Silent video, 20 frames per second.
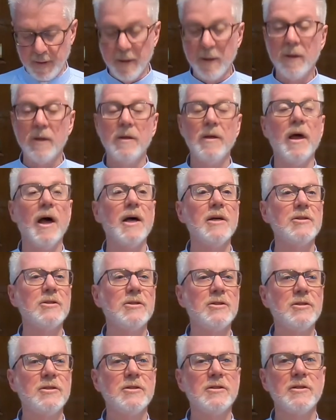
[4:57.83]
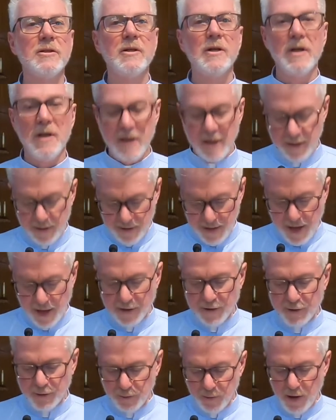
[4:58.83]
Yes, that
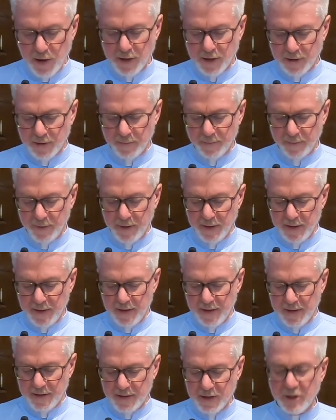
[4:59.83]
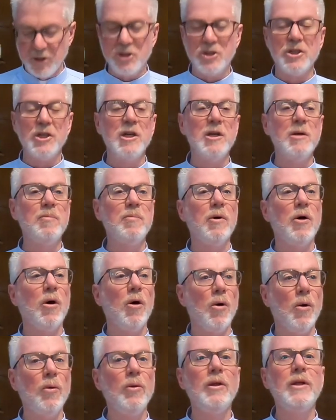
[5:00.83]
is right. The sheep
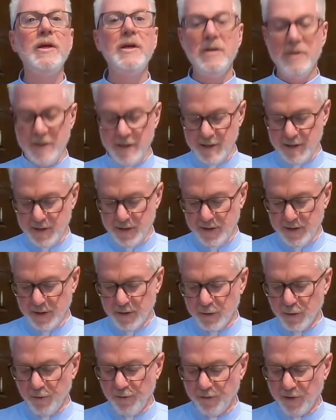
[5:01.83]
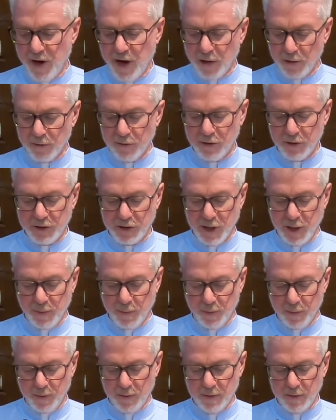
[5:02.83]
only need to follow the shepherd.